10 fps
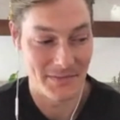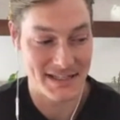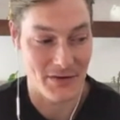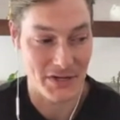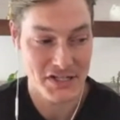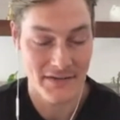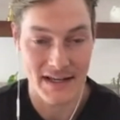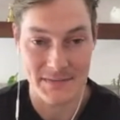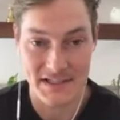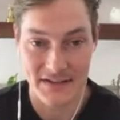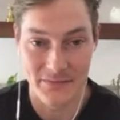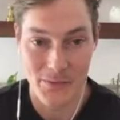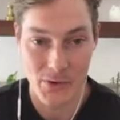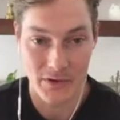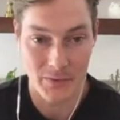It's a question I've asked myself
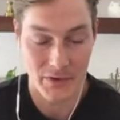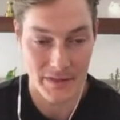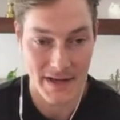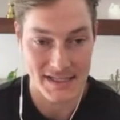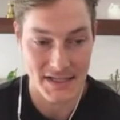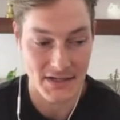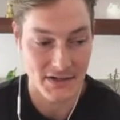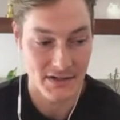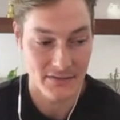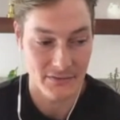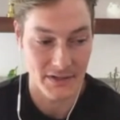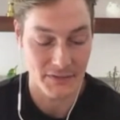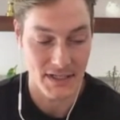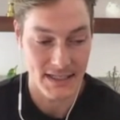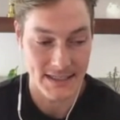more and more in the past year,
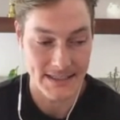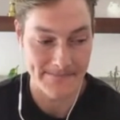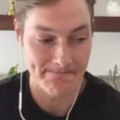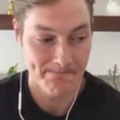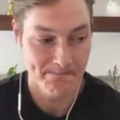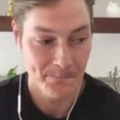roughly. And